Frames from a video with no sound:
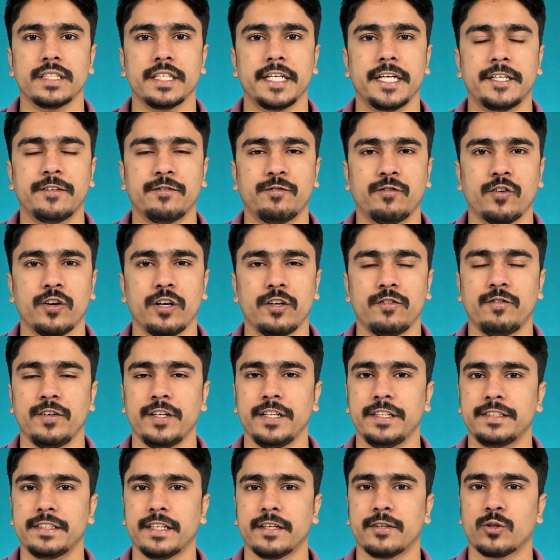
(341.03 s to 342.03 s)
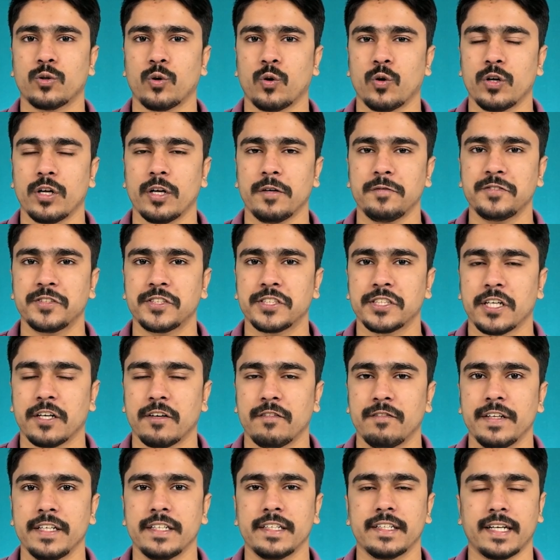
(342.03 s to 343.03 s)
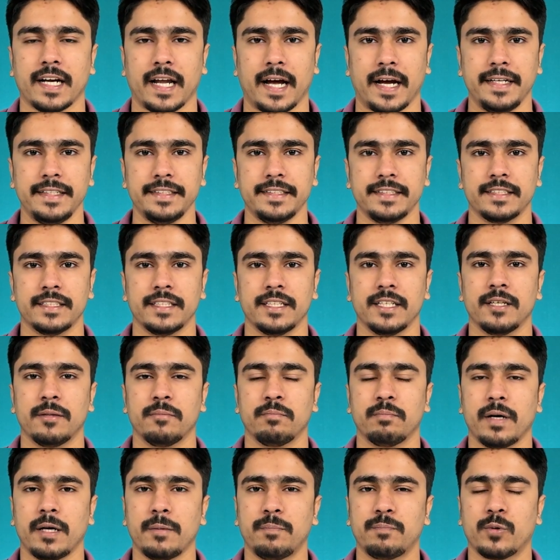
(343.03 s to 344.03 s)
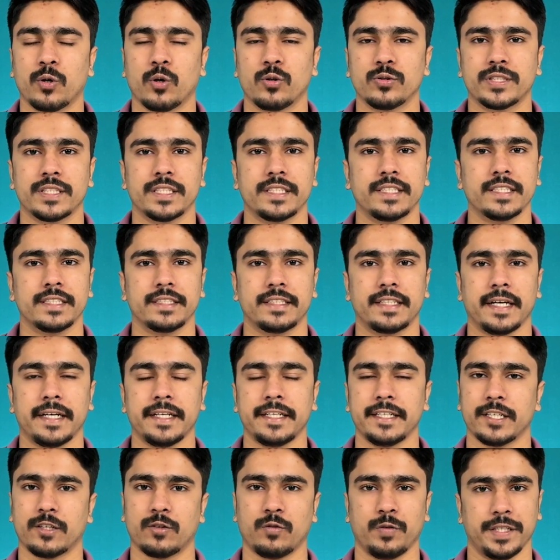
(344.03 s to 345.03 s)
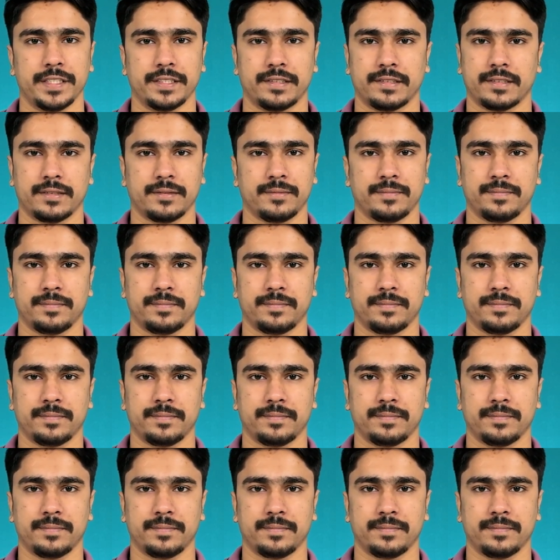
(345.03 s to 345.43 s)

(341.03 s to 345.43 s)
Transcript: it fulfills the role of serving clients by processing their requests.